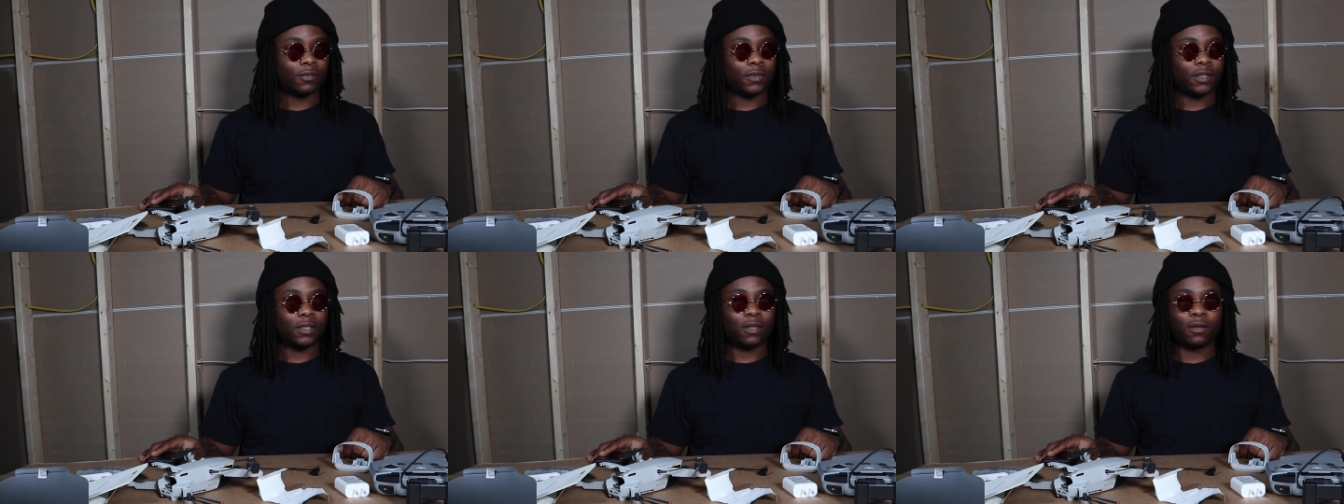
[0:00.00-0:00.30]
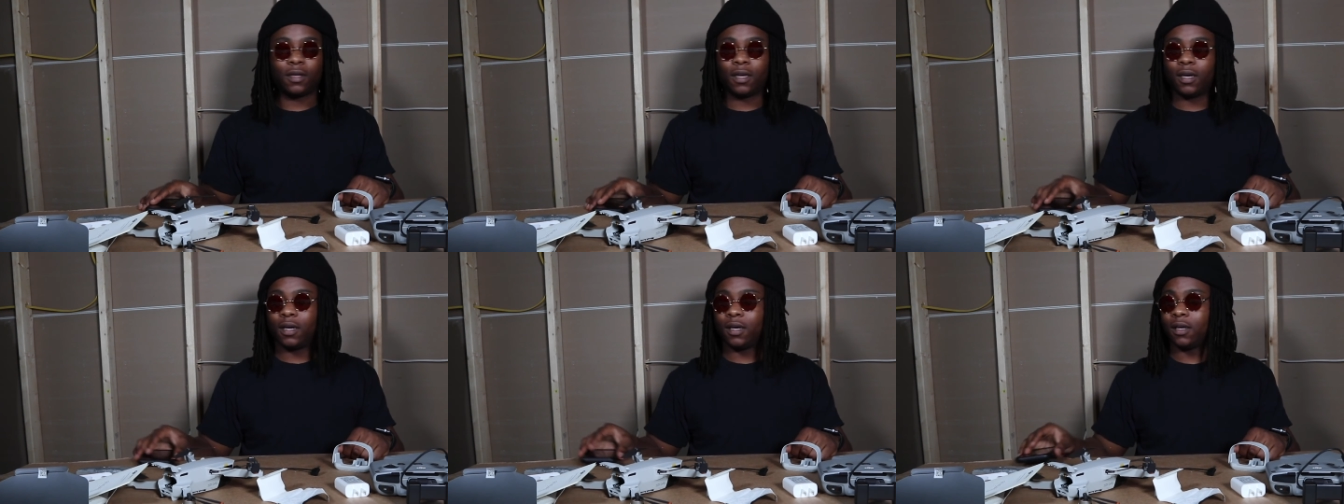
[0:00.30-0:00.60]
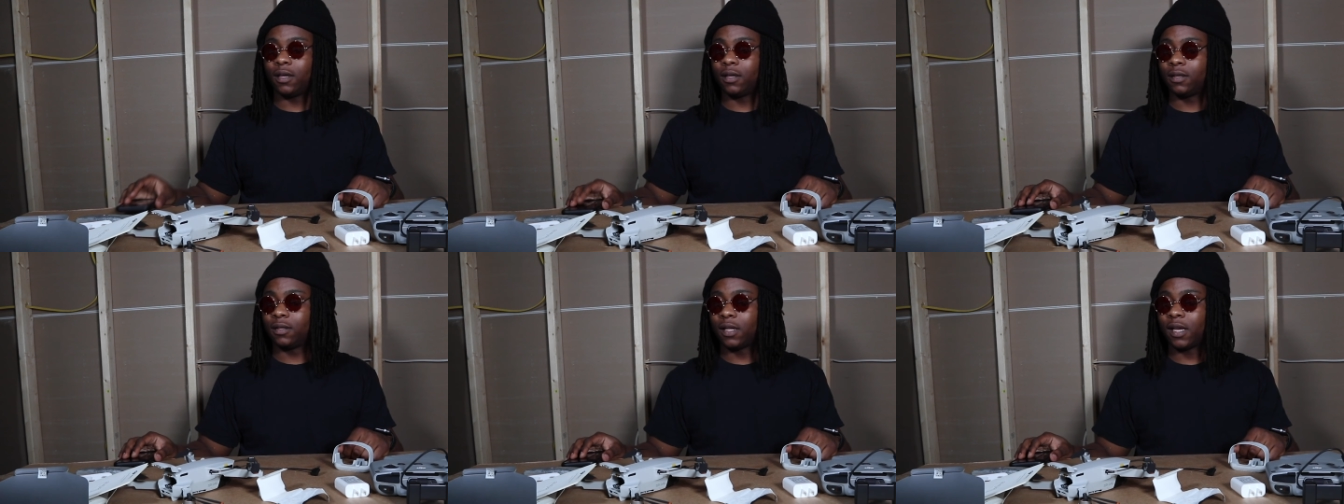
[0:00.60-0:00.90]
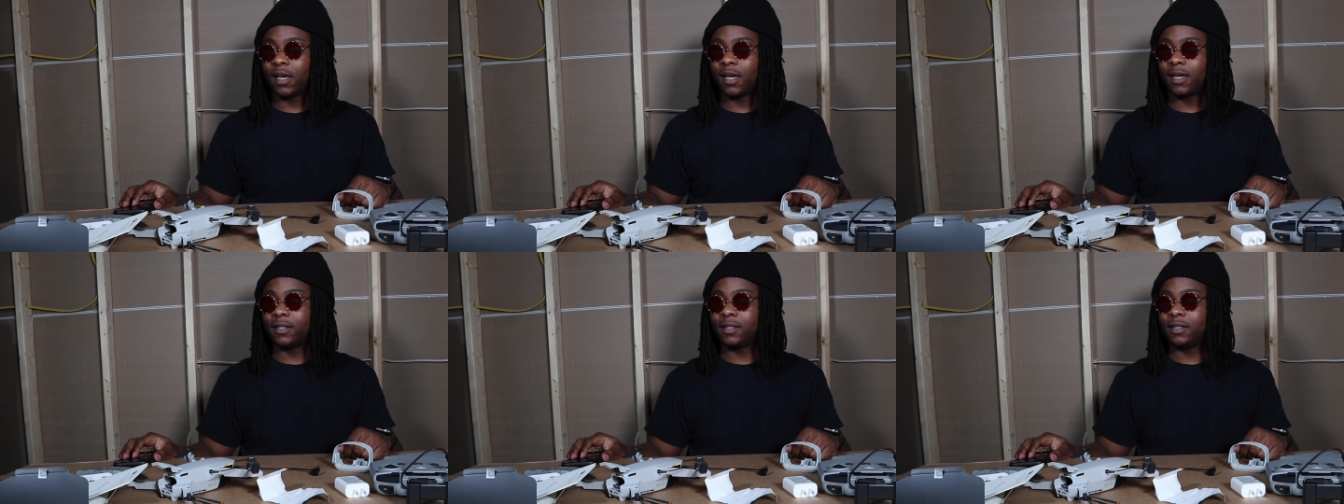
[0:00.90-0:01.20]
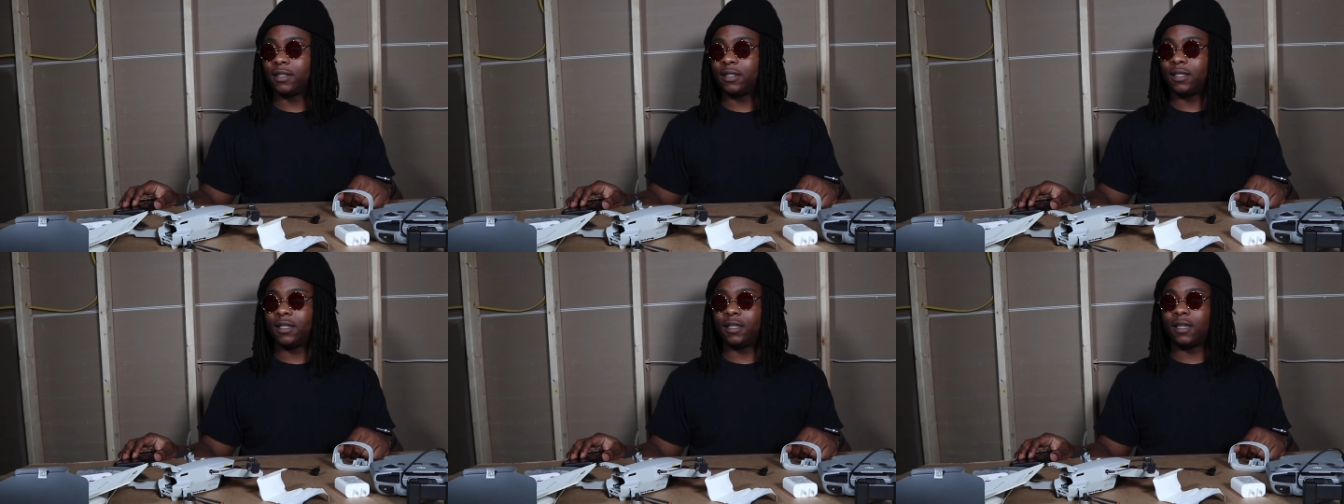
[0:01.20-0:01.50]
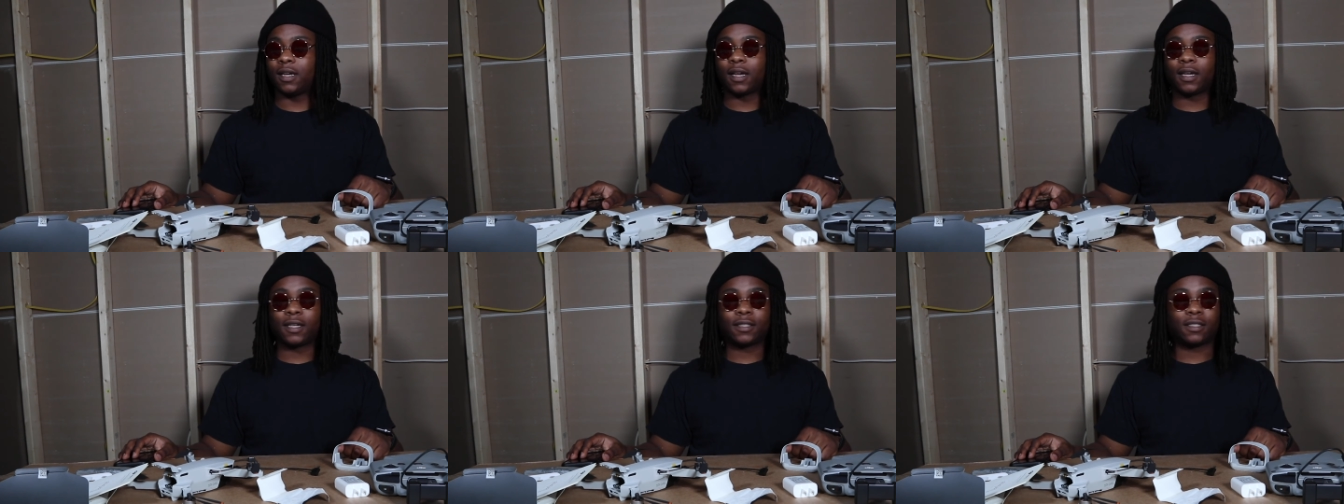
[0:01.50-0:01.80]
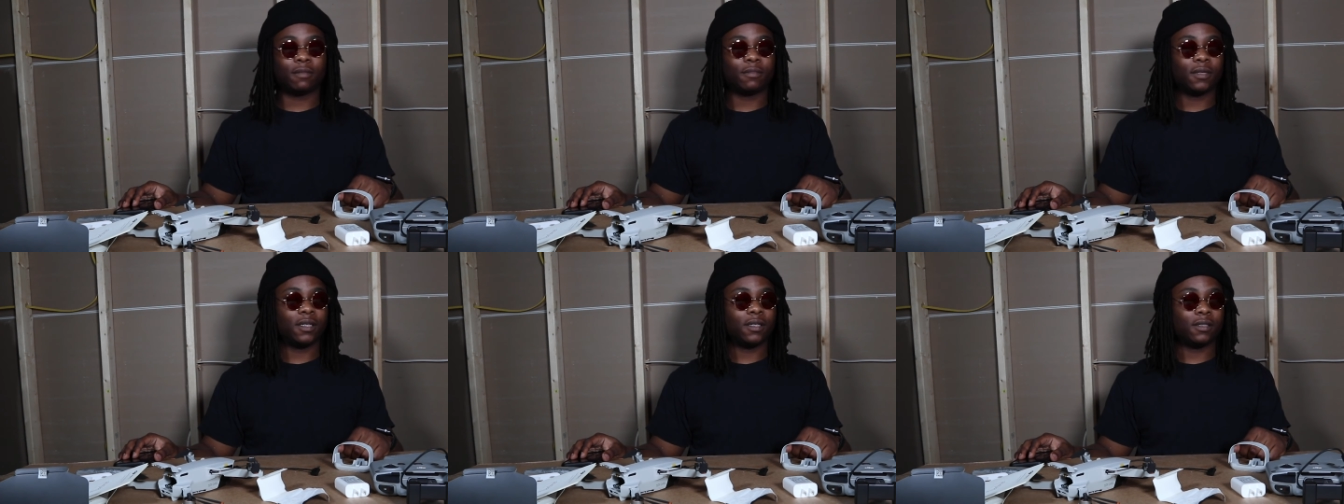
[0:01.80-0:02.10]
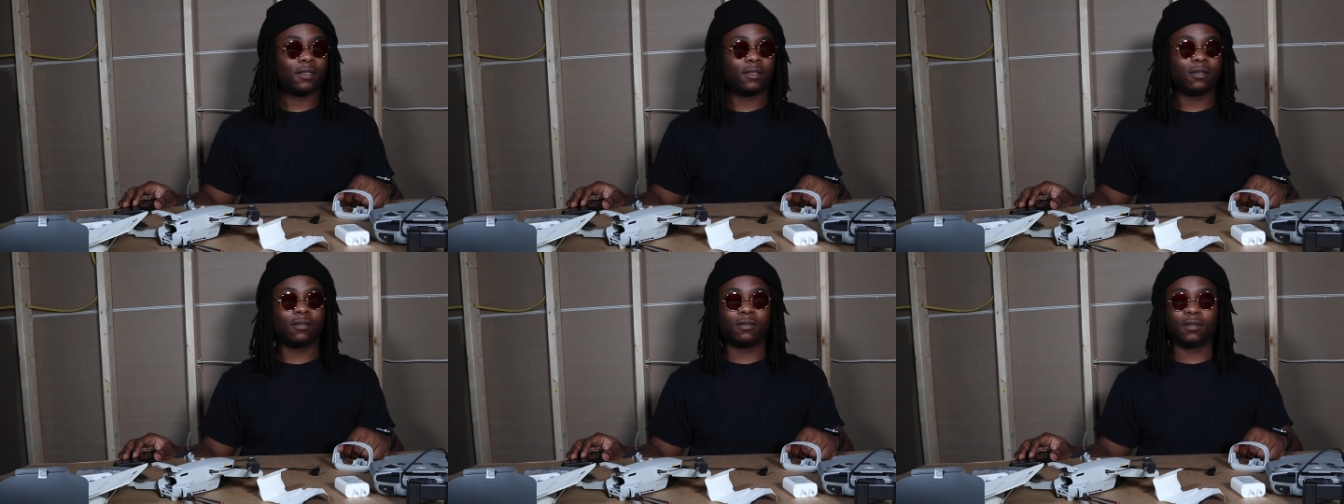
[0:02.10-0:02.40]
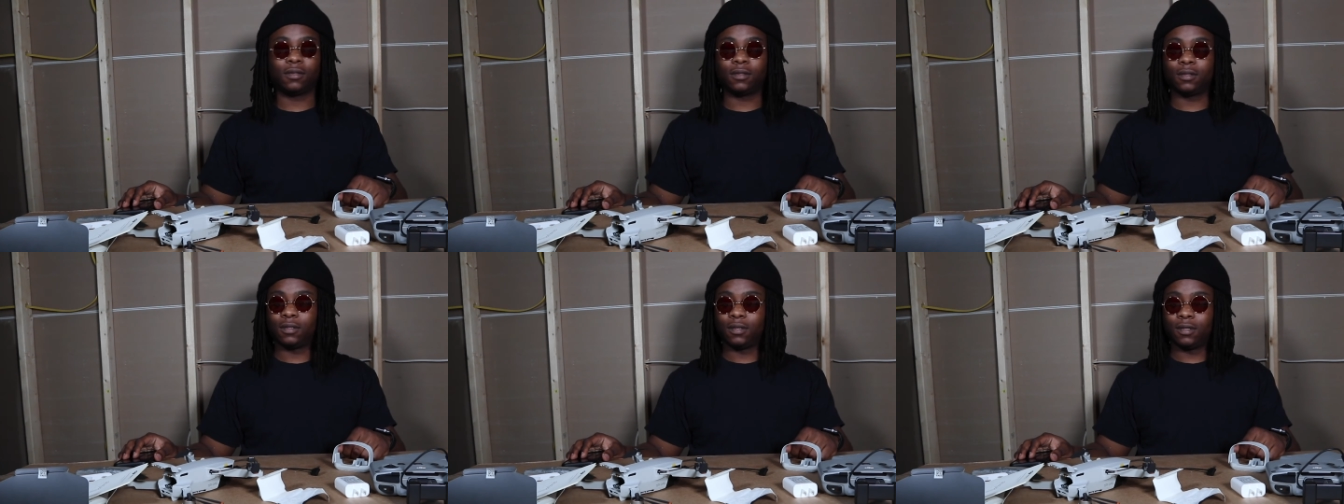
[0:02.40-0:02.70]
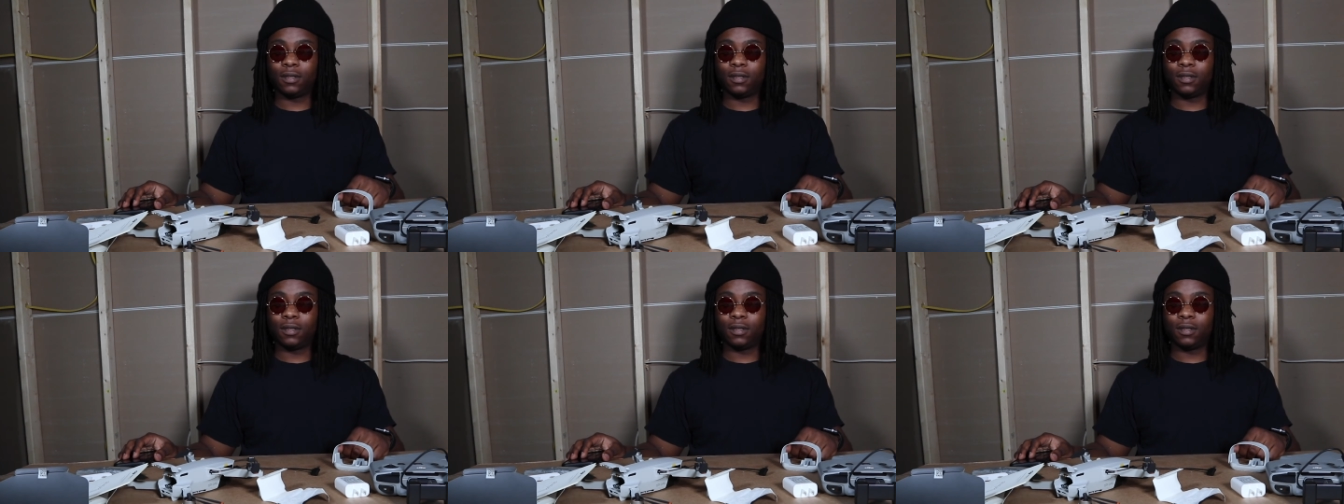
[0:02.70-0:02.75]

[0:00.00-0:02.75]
So yeah, like I said, I guess I'm gonna get to it.